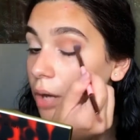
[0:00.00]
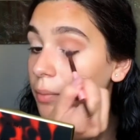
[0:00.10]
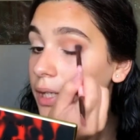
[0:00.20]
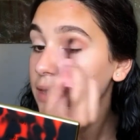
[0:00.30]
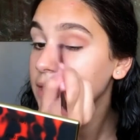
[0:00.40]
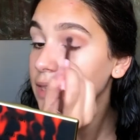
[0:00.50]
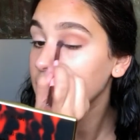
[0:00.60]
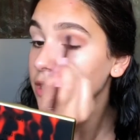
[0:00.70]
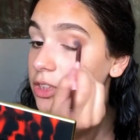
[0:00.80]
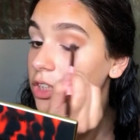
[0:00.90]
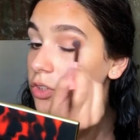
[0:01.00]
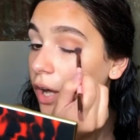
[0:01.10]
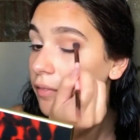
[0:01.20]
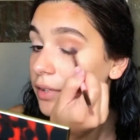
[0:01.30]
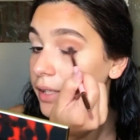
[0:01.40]
my concealer, just so
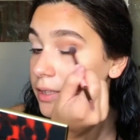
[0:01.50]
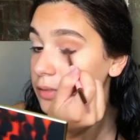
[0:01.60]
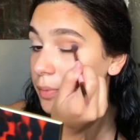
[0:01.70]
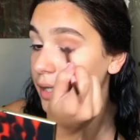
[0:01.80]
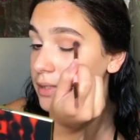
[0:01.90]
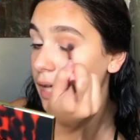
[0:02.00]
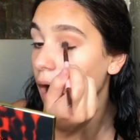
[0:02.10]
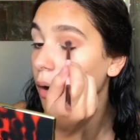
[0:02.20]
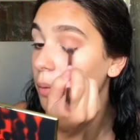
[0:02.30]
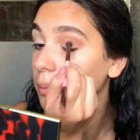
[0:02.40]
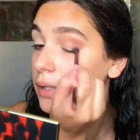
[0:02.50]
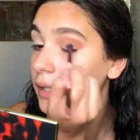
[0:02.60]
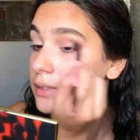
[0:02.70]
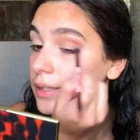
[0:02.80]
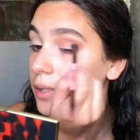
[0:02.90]
everything spreads out and
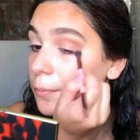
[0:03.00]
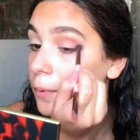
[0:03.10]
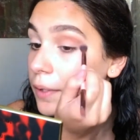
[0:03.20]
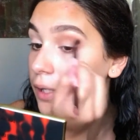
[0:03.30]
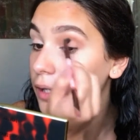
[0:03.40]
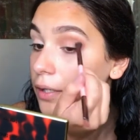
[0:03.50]
blends equally.